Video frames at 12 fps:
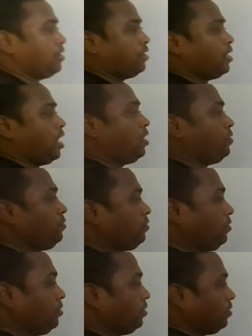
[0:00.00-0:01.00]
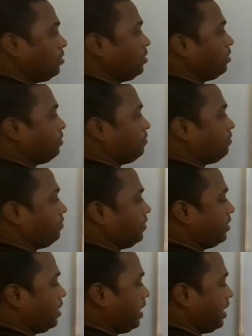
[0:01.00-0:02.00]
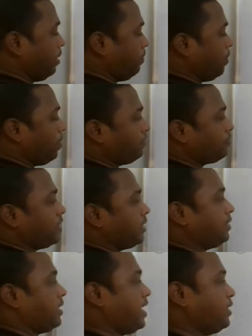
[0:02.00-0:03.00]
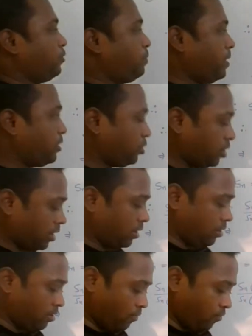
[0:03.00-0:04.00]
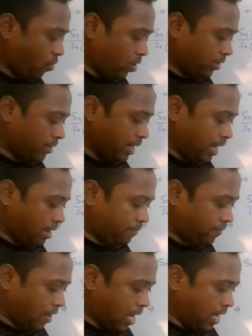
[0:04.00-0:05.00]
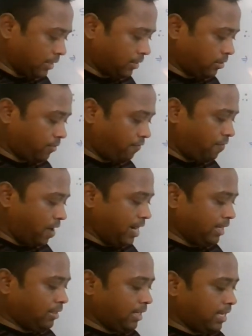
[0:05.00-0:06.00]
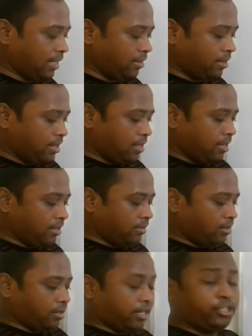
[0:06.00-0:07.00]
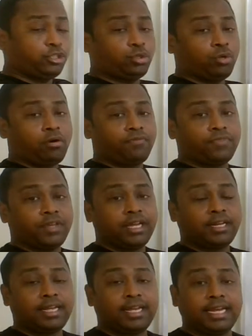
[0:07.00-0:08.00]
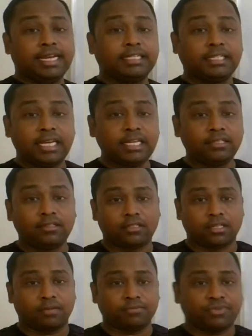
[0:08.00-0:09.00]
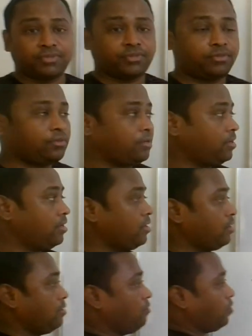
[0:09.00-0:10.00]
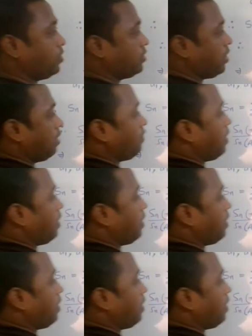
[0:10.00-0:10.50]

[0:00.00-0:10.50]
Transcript: Now, with the help of this expression, what they have asked, find the ratio of their 18th terms. What they have